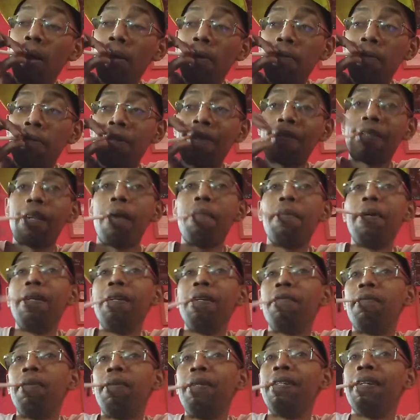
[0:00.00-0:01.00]
Because, I mean,
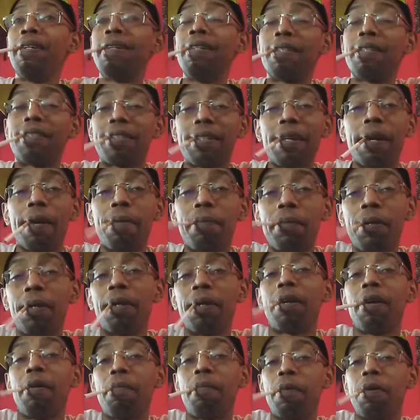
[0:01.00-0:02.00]
if we did the same
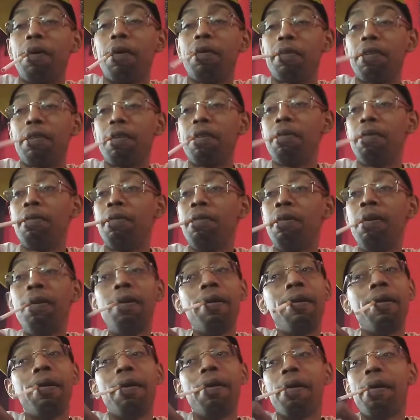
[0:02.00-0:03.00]
lookup on you,
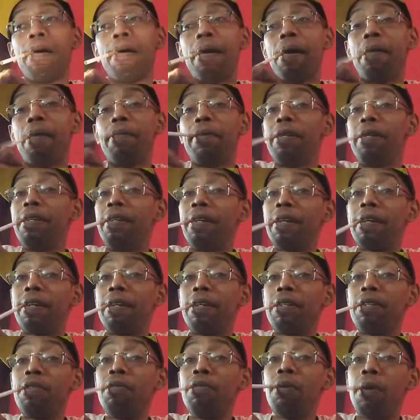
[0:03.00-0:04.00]
I mean,
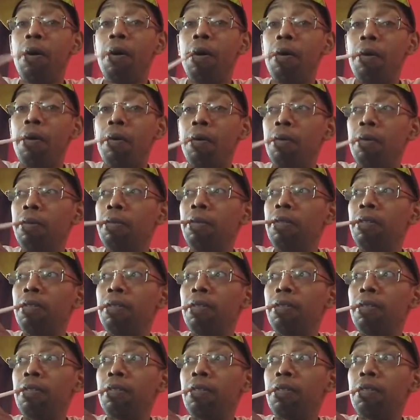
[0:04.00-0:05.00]
nigga, you owe
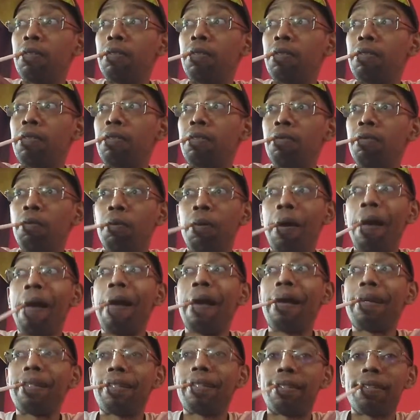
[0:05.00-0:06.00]

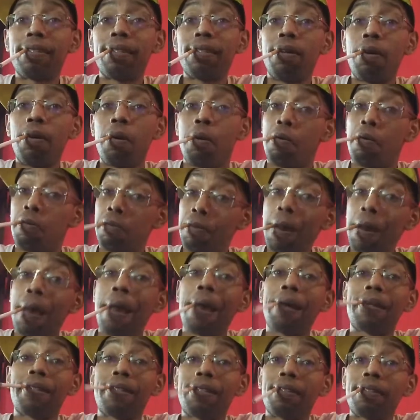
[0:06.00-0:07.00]
racks on
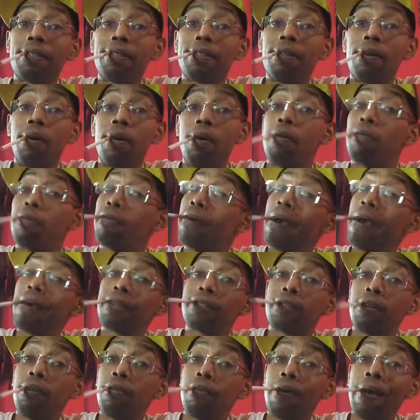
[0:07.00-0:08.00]
racks on racks
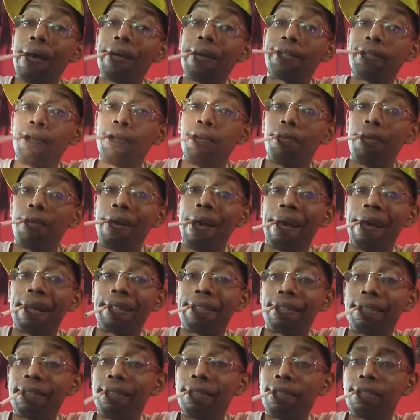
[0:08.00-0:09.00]
on racks on
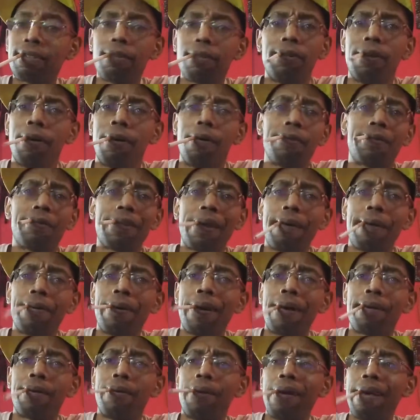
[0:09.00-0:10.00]
racks. So, no, Tyra,
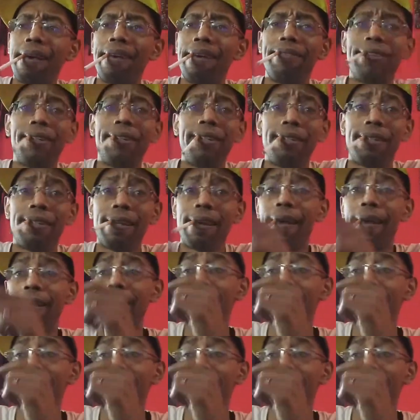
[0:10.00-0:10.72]
I don't have any debt.